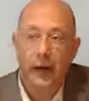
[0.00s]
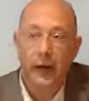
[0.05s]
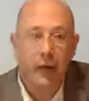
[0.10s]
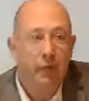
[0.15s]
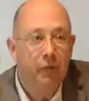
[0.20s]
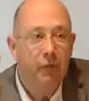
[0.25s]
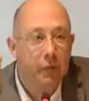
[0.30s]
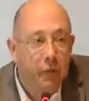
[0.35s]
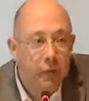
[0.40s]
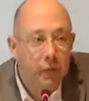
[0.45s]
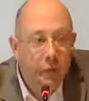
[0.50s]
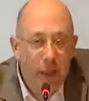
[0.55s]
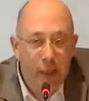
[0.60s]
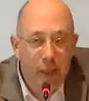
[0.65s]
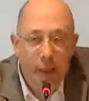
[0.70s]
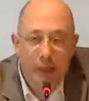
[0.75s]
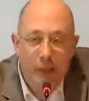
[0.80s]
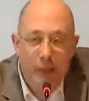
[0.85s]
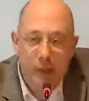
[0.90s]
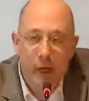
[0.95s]
if you
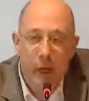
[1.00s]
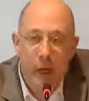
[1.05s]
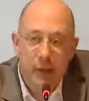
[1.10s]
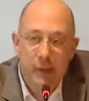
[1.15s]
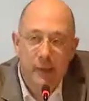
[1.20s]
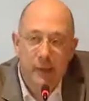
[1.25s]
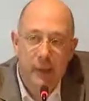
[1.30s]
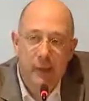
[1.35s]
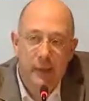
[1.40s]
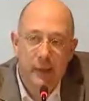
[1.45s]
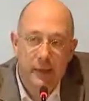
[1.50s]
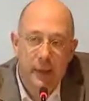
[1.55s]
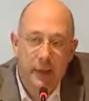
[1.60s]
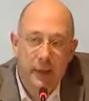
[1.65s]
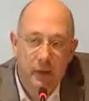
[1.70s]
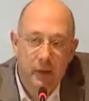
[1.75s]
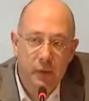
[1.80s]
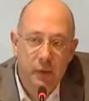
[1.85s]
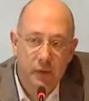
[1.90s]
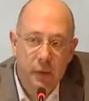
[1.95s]
really start to
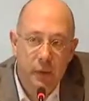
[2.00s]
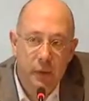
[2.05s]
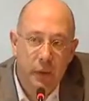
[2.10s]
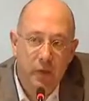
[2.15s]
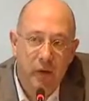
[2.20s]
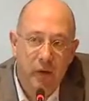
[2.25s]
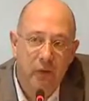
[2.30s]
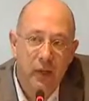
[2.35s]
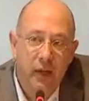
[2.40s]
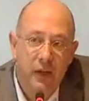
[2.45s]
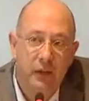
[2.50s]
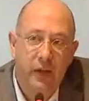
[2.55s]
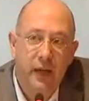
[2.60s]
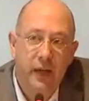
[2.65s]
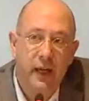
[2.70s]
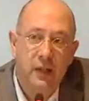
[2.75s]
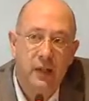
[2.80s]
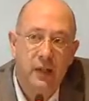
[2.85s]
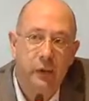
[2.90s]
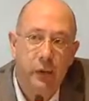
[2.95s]
understand what the problem with this
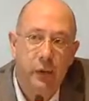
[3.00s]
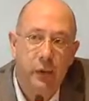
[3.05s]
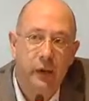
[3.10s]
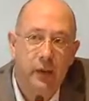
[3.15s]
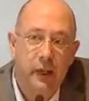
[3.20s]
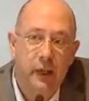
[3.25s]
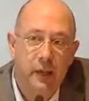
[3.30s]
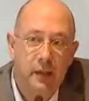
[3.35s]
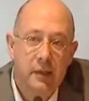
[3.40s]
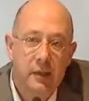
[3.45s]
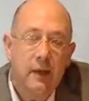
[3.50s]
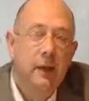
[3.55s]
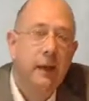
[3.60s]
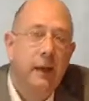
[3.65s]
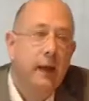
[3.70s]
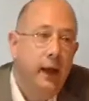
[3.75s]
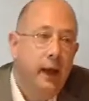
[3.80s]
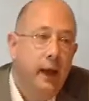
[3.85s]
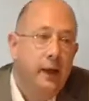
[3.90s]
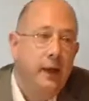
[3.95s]
financial world is,
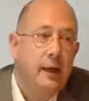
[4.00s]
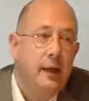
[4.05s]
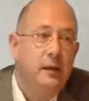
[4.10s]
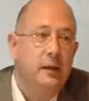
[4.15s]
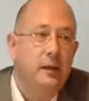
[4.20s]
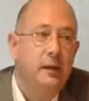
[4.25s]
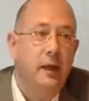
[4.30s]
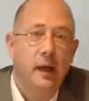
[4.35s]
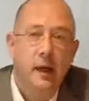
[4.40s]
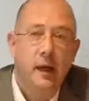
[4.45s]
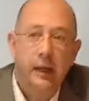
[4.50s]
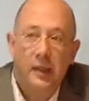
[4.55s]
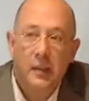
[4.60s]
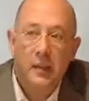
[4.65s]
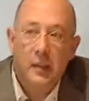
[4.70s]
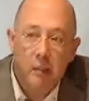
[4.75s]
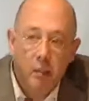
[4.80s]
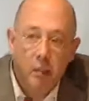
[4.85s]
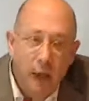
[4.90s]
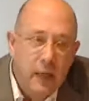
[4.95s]
it
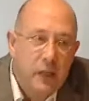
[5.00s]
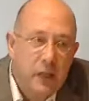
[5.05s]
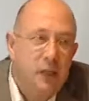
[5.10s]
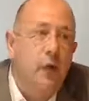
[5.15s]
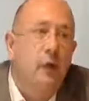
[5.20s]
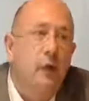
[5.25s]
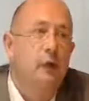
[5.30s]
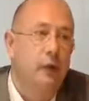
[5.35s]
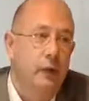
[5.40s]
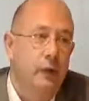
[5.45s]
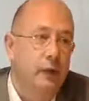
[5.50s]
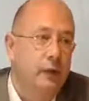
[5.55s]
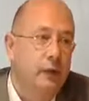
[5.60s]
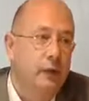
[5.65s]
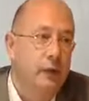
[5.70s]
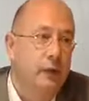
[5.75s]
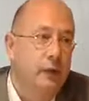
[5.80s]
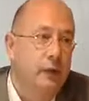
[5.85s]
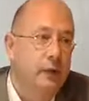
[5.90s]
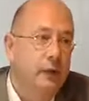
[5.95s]
is a macho
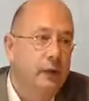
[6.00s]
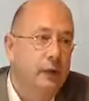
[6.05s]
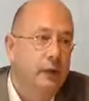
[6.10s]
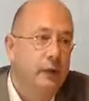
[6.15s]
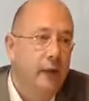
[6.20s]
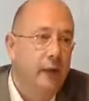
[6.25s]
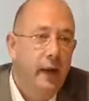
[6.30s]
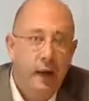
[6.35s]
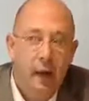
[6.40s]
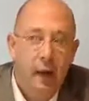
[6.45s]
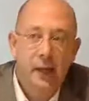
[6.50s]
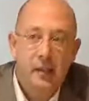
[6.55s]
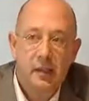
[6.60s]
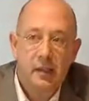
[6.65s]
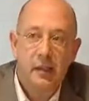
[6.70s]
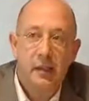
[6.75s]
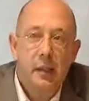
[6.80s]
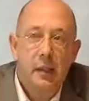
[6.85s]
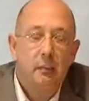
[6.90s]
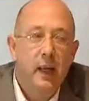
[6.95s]
culture.
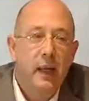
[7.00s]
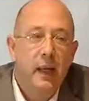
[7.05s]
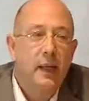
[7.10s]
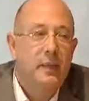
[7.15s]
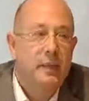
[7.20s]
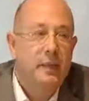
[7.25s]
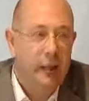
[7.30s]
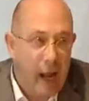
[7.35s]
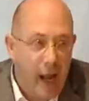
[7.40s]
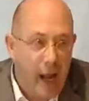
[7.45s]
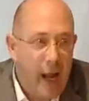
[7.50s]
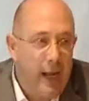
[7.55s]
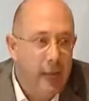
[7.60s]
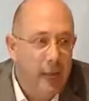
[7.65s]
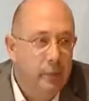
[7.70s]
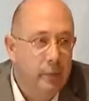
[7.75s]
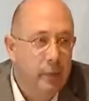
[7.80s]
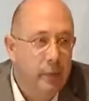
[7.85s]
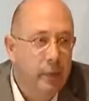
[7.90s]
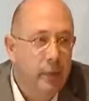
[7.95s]
It's the biggest
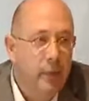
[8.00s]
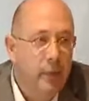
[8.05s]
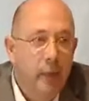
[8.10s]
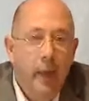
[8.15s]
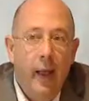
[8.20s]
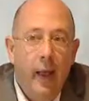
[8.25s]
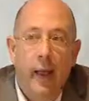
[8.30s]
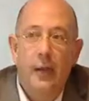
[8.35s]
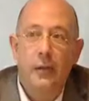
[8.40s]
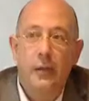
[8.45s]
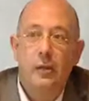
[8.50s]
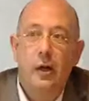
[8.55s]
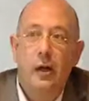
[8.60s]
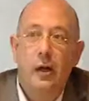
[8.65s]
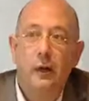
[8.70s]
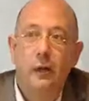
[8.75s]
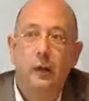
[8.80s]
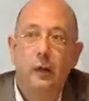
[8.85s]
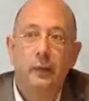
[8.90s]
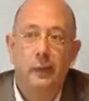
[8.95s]
ape. And
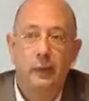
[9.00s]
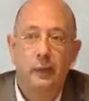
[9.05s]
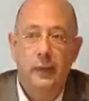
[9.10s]
so